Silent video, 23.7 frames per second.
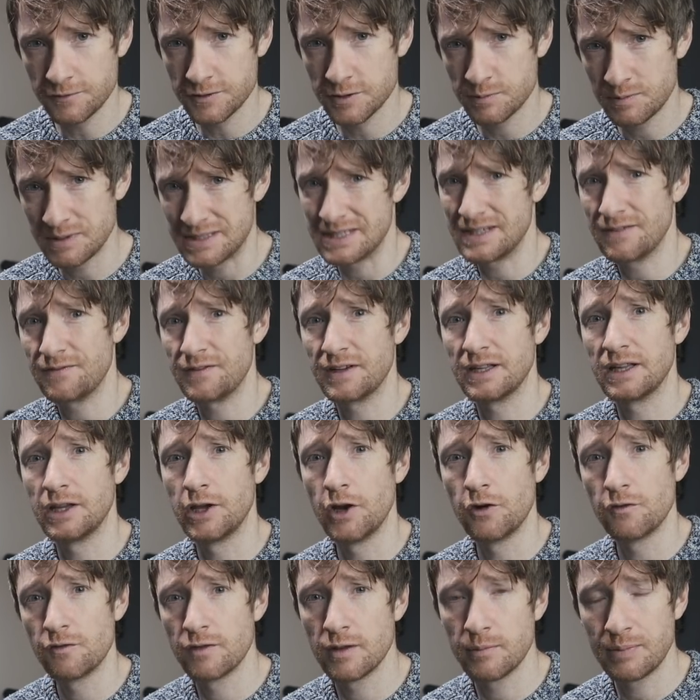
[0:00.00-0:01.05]
specifically
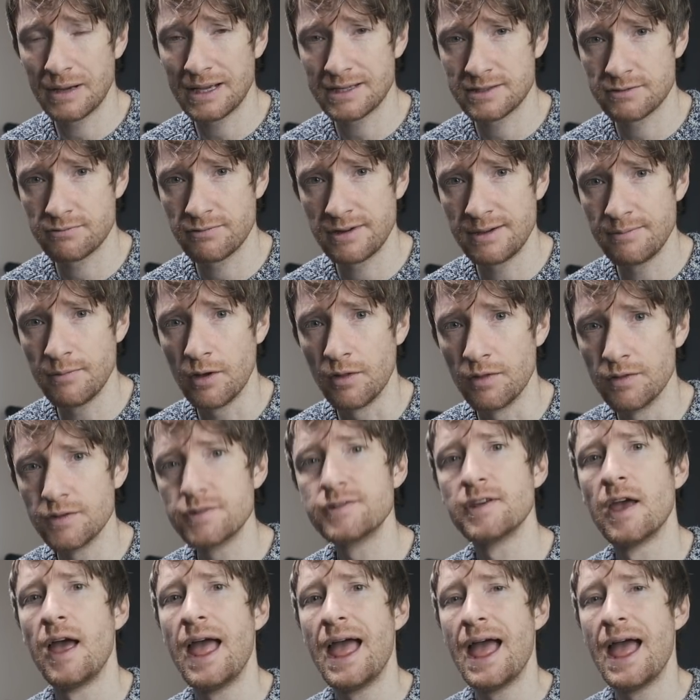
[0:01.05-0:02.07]
over the past 3 months,